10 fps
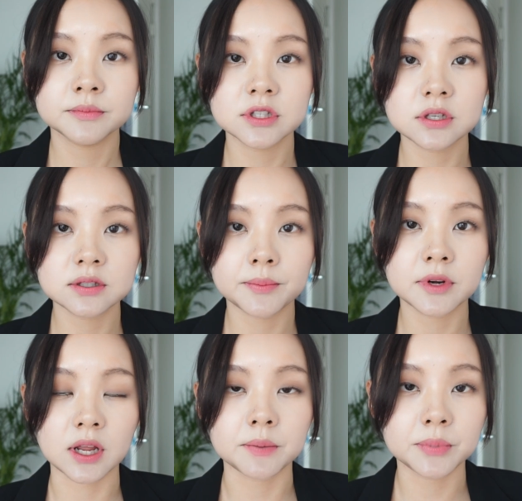This is number
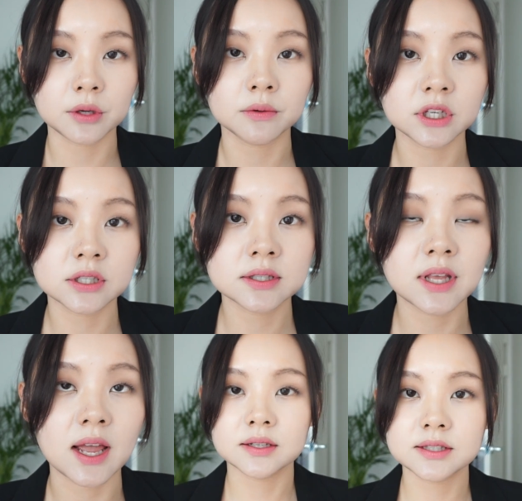9, Peonies.
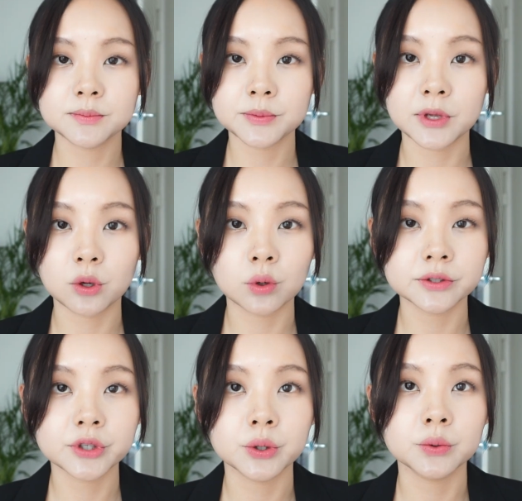It does seem to be a cool
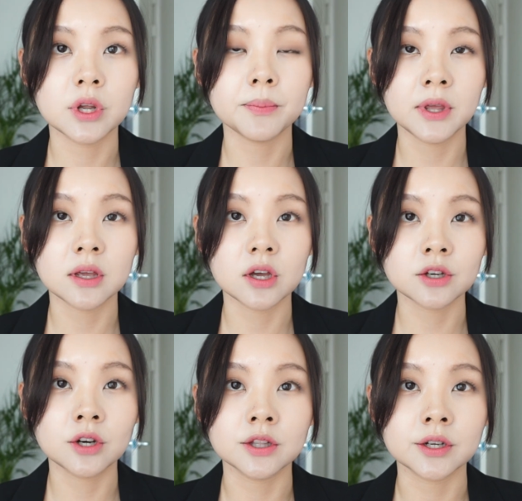tone pink
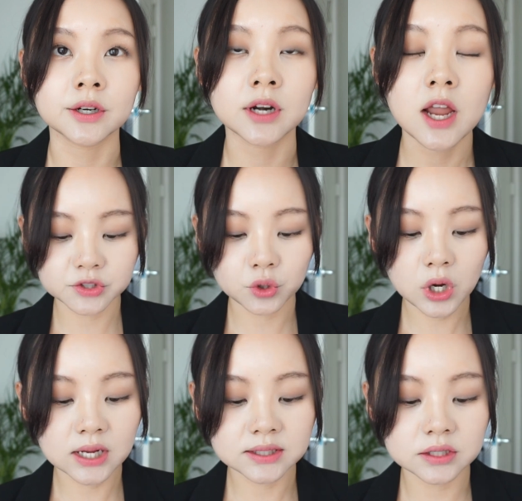color. It sort of
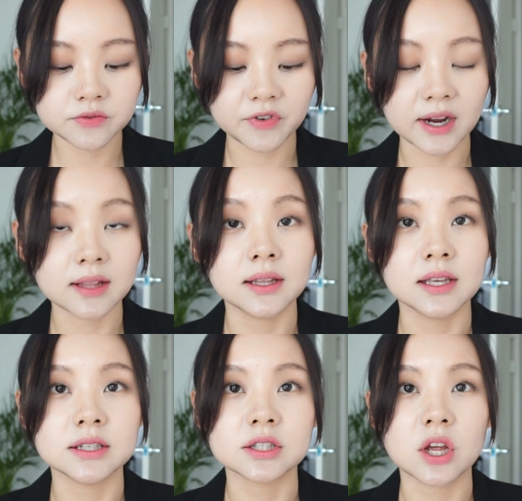has this
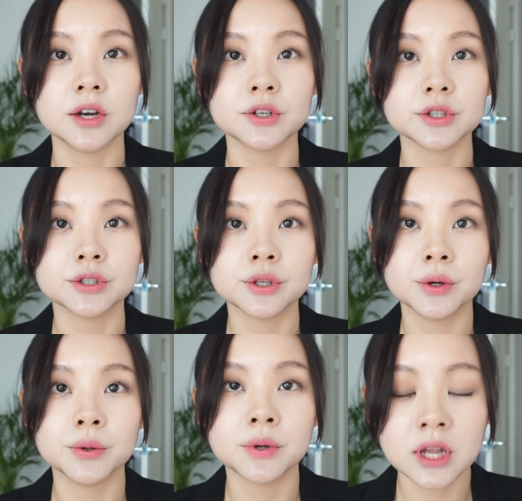violet
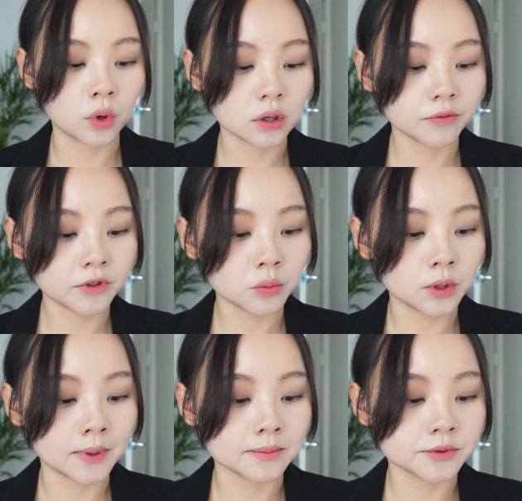undertone, or hopefully
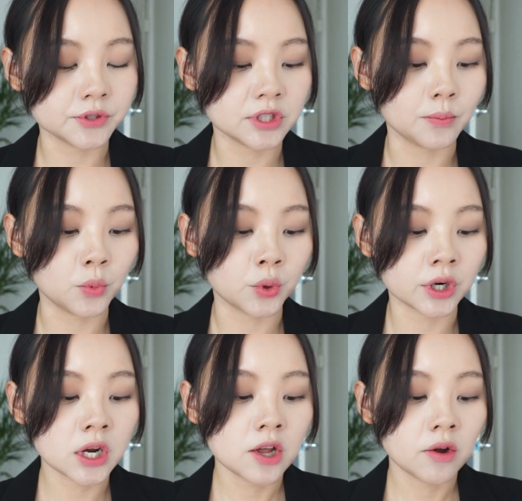we'll be able to see it
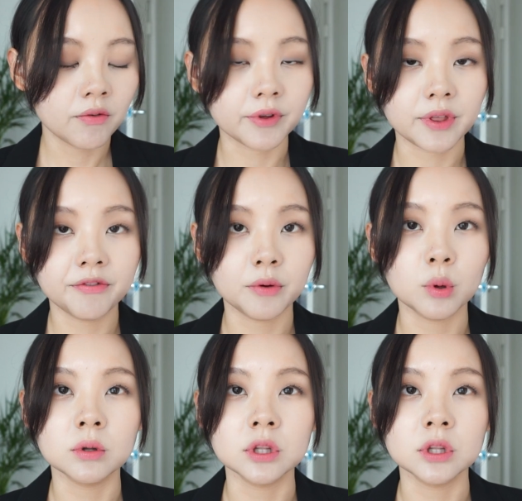more for the full